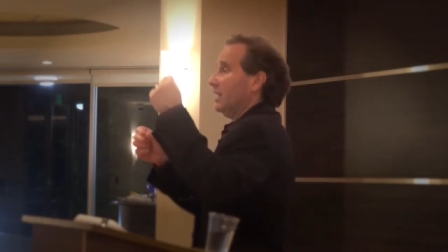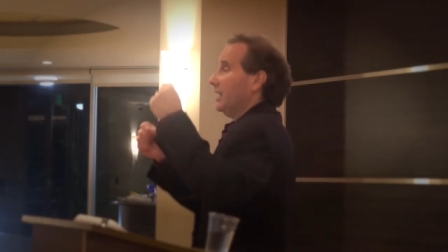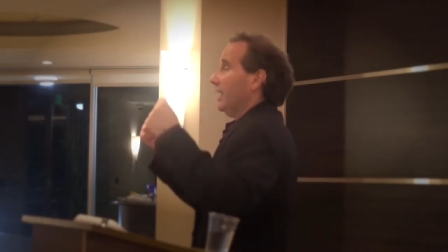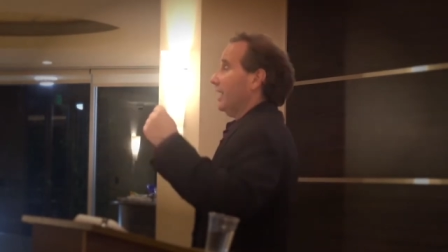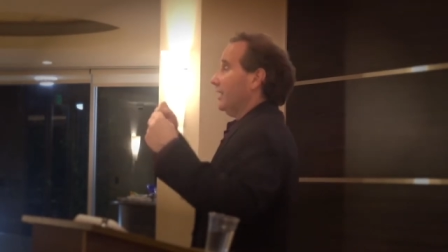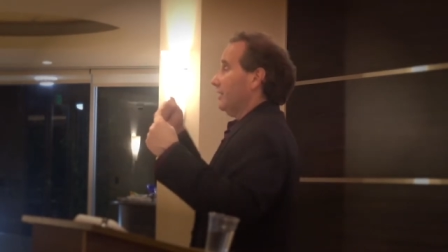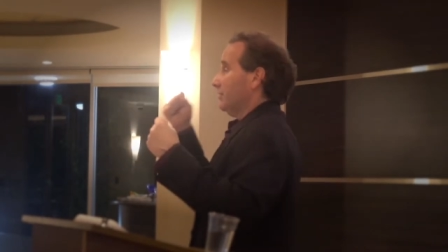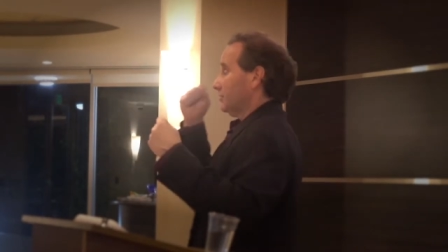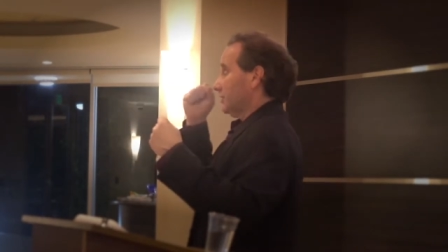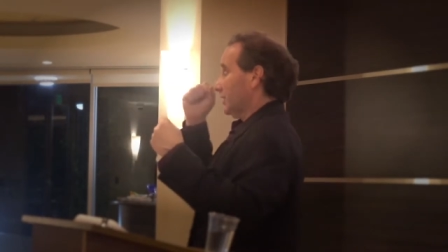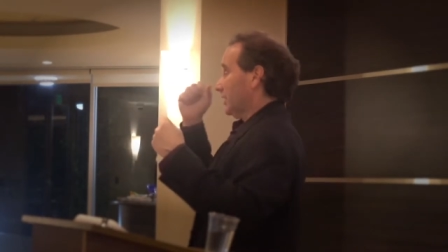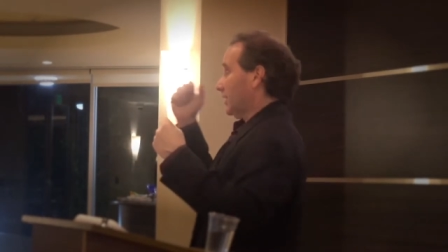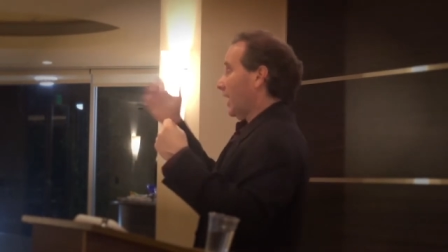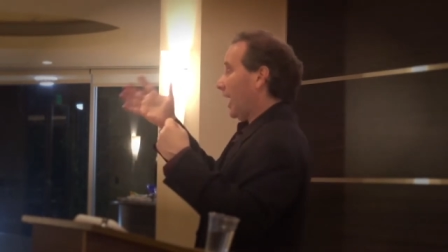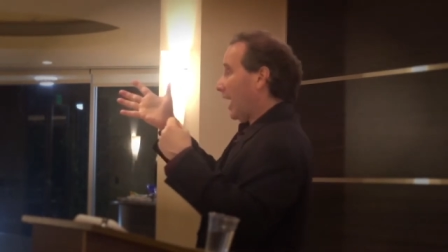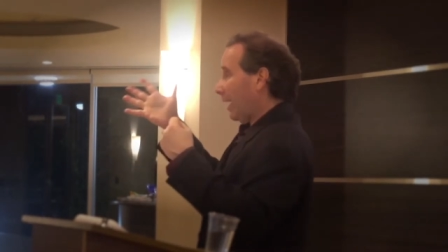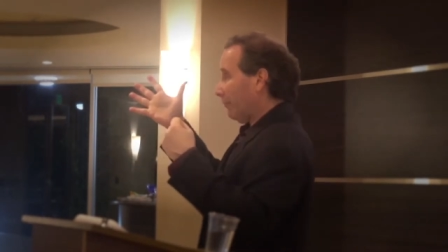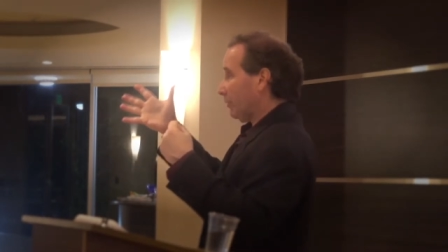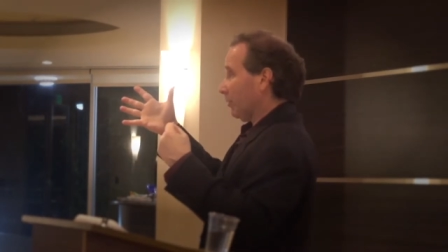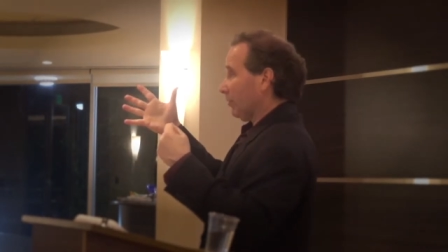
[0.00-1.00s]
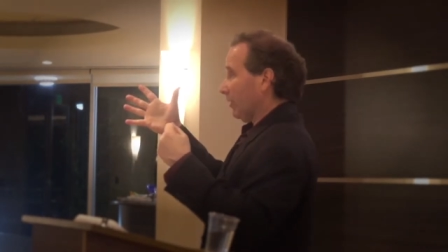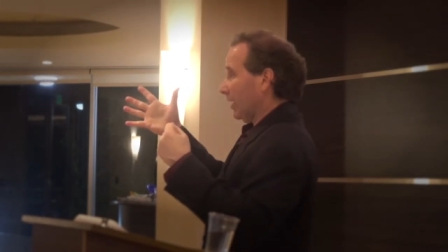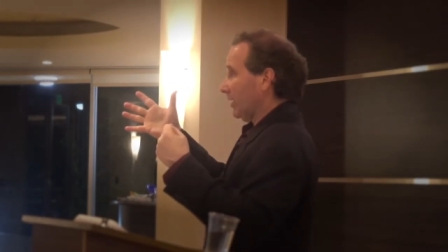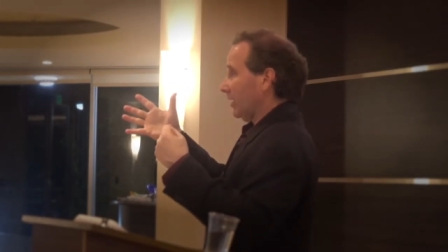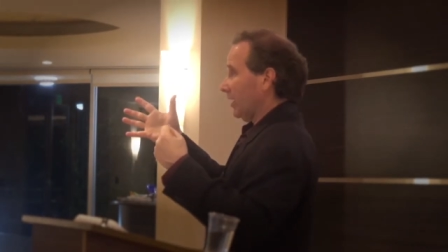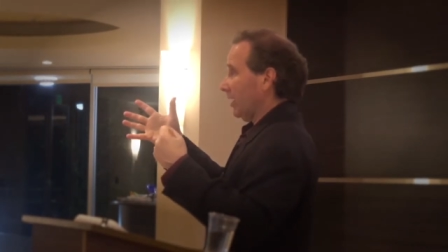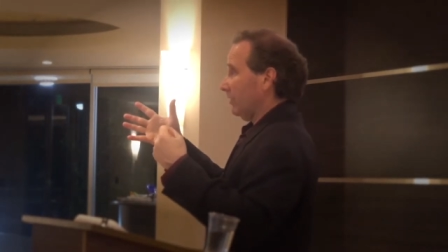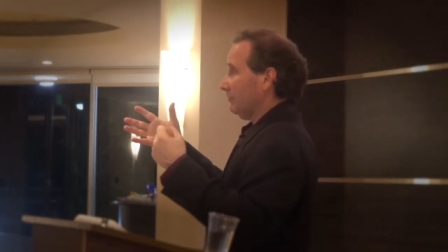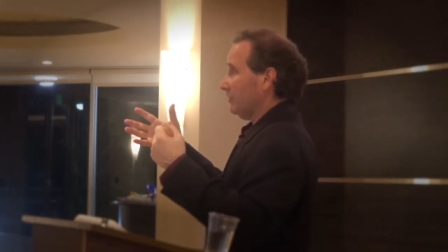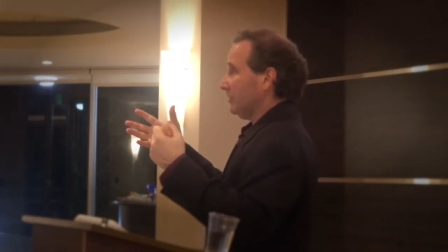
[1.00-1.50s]
And there's the Copyright
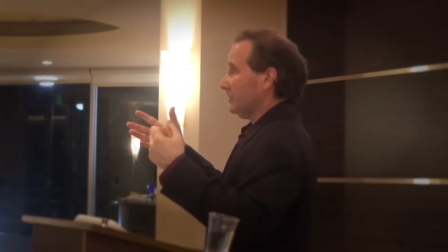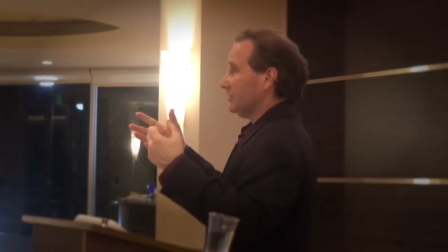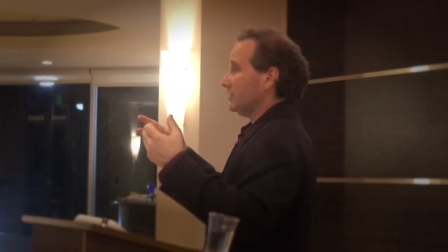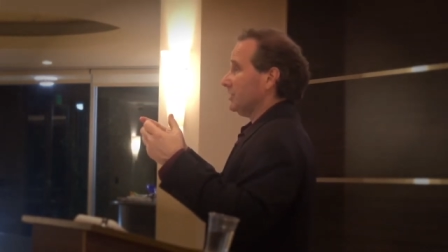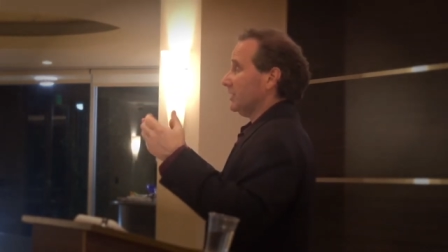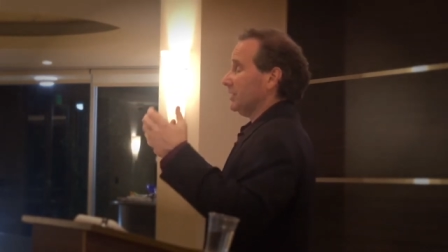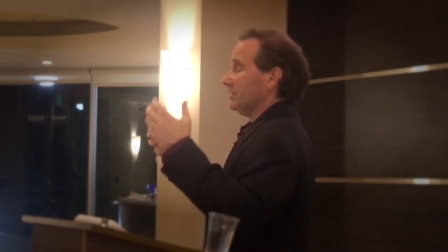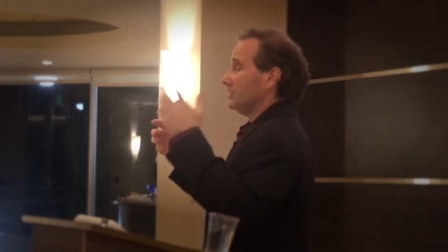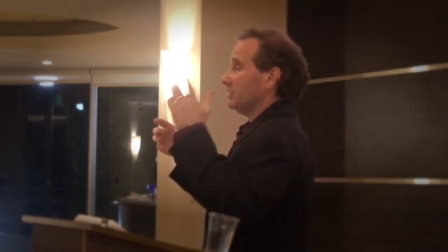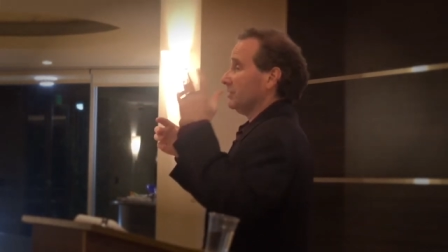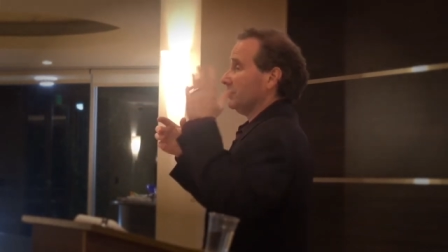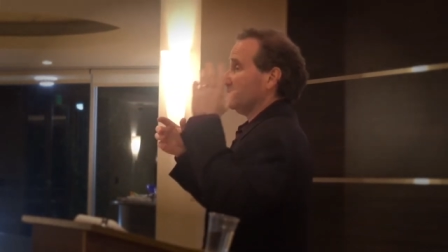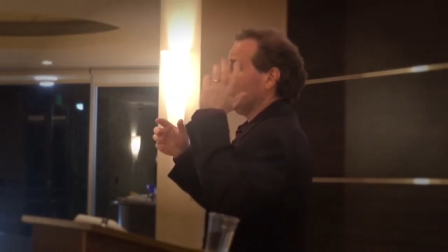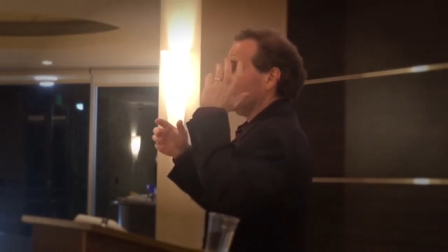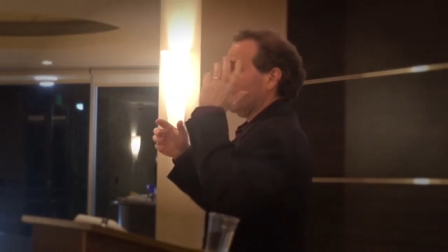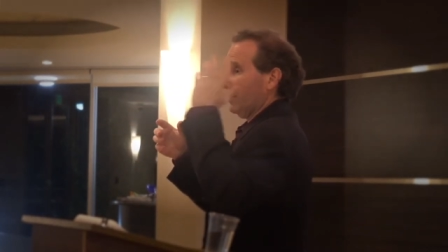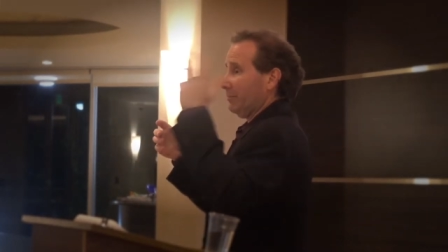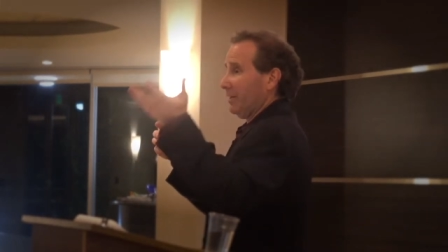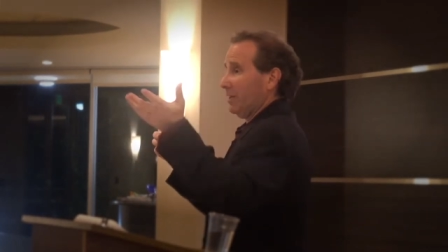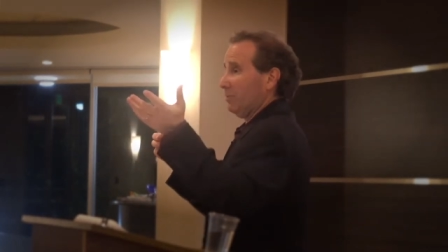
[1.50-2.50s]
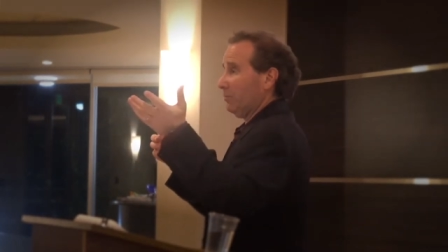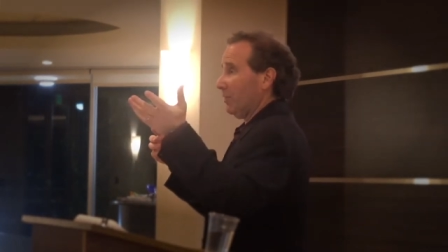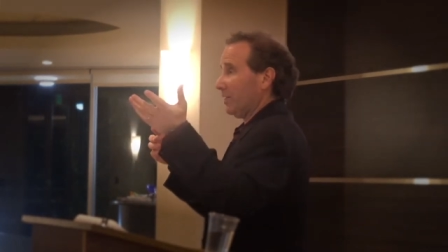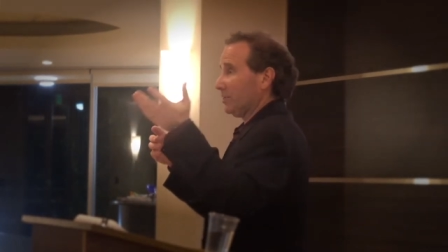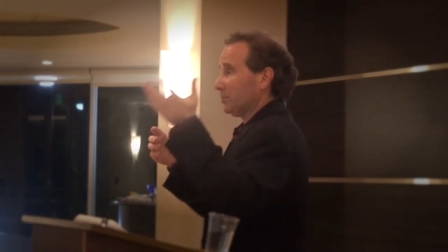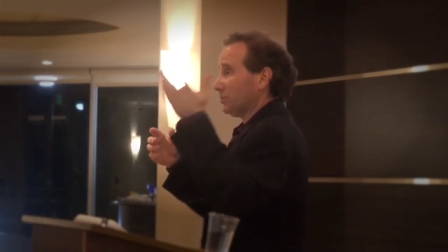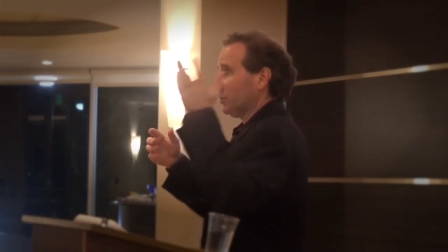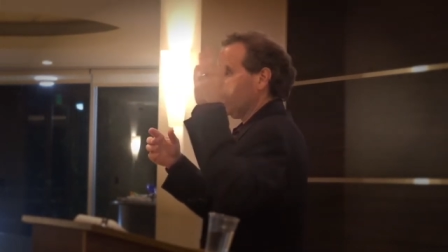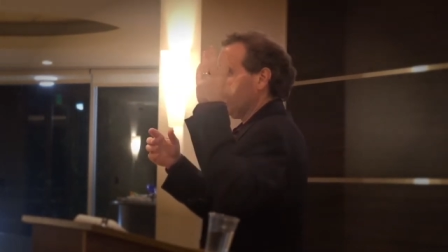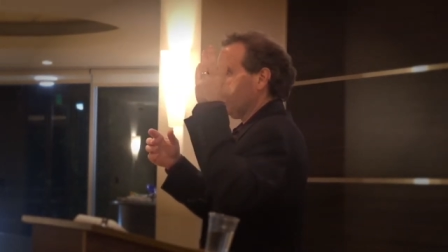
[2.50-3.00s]
Office, and does anybody
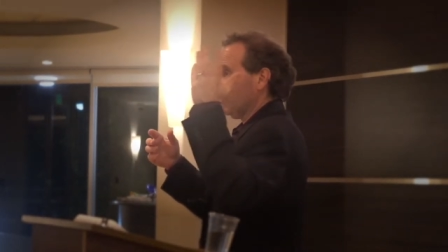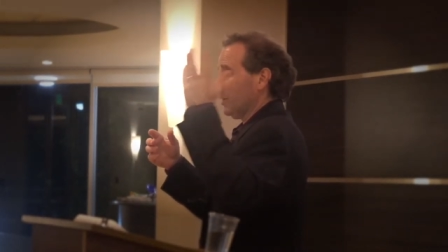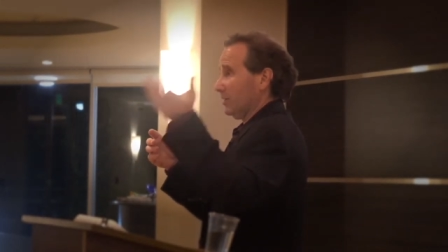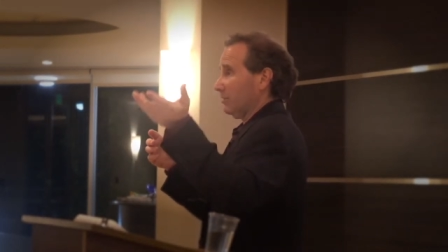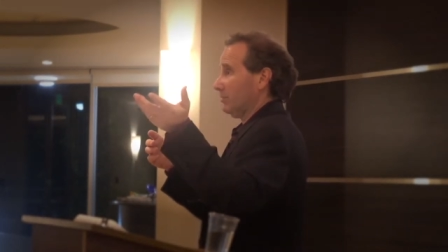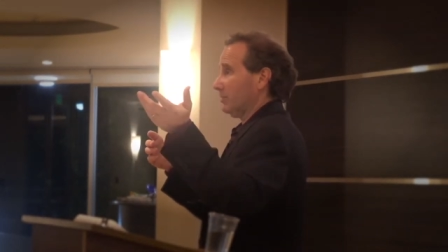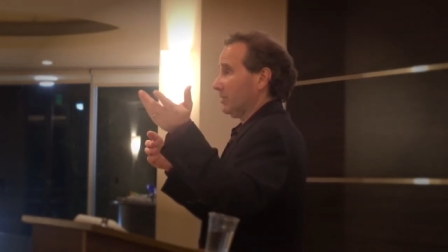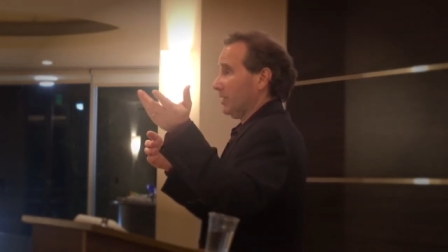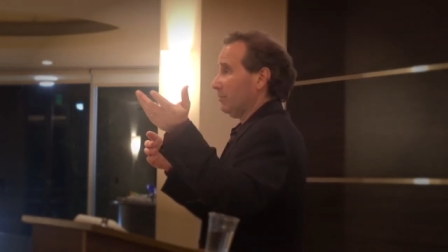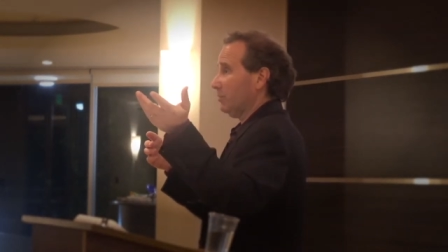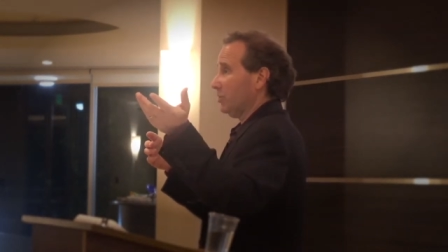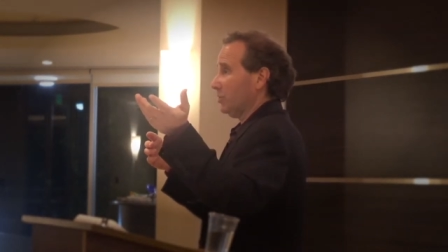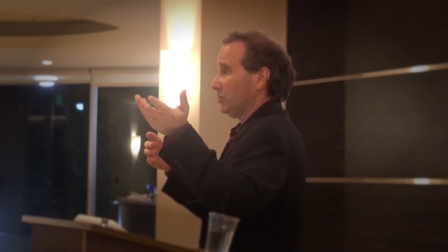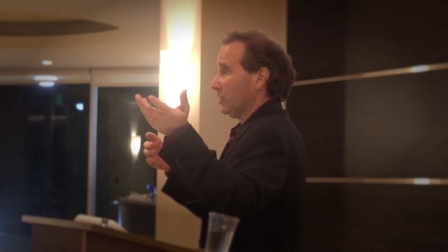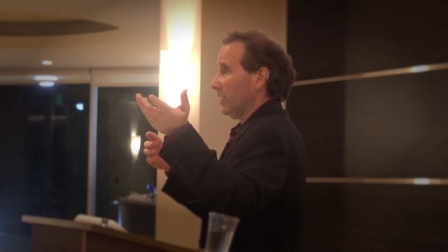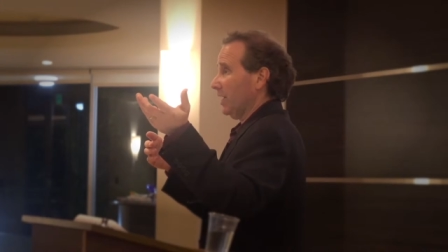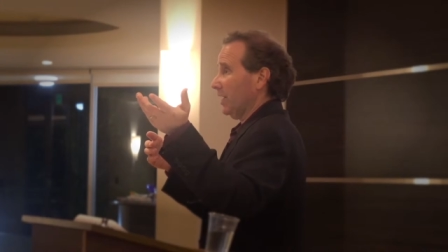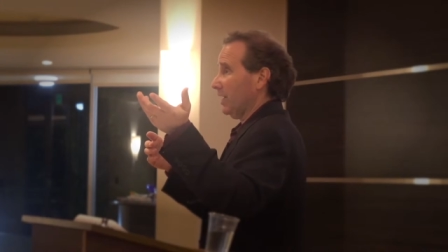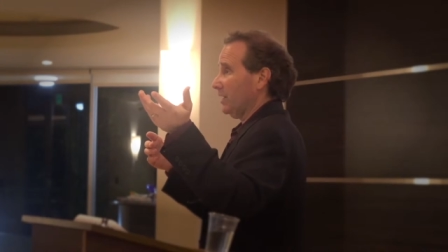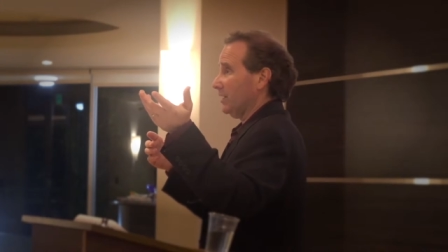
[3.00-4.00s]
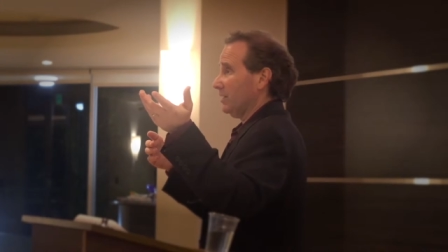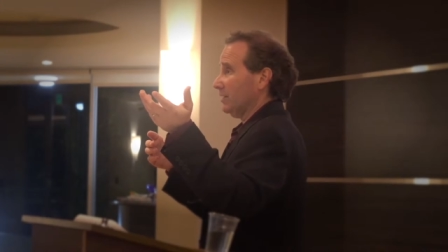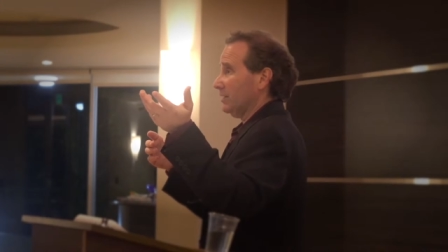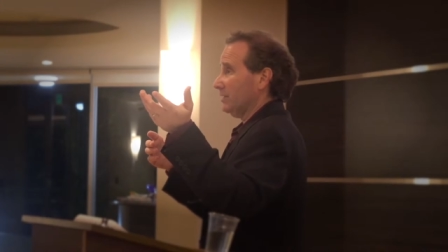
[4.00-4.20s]
register with the W G A?